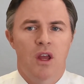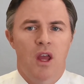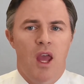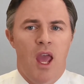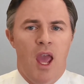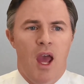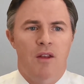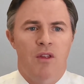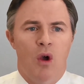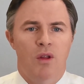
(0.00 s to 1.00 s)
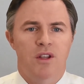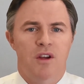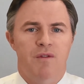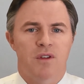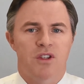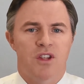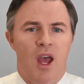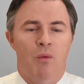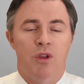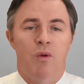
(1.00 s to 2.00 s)
And the only difference is
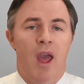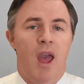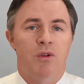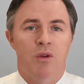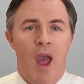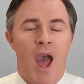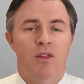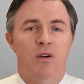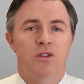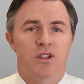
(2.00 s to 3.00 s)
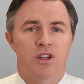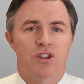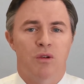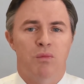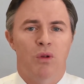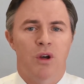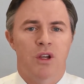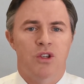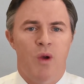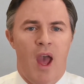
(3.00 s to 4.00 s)
that when you add those additional
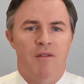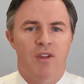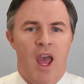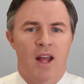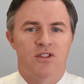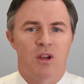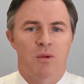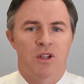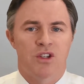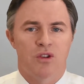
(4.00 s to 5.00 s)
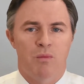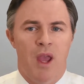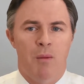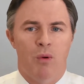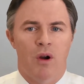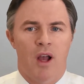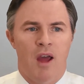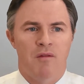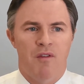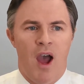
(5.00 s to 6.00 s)
employees, you have to add some additional paperwork
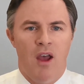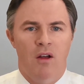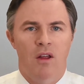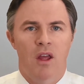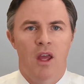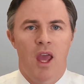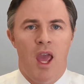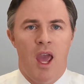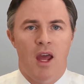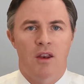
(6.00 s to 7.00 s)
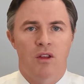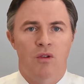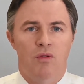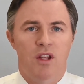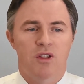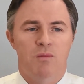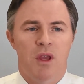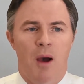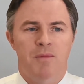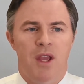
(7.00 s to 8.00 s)
on file. And you need to be
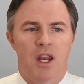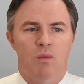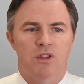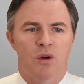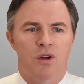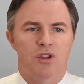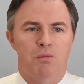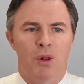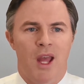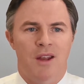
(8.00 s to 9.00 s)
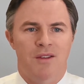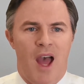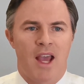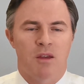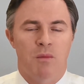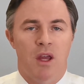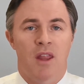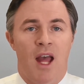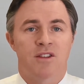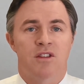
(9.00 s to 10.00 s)
updating what's known as your plan document.
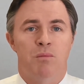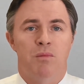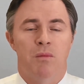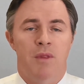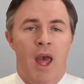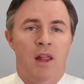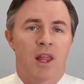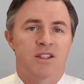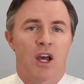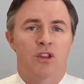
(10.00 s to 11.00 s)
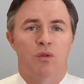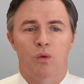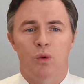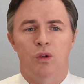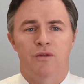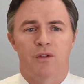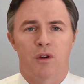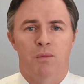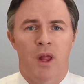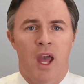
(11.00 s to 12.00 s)
That lays out the rules for
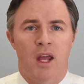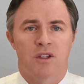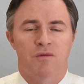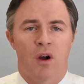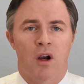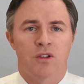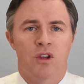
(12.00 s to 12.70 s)
your plan as far as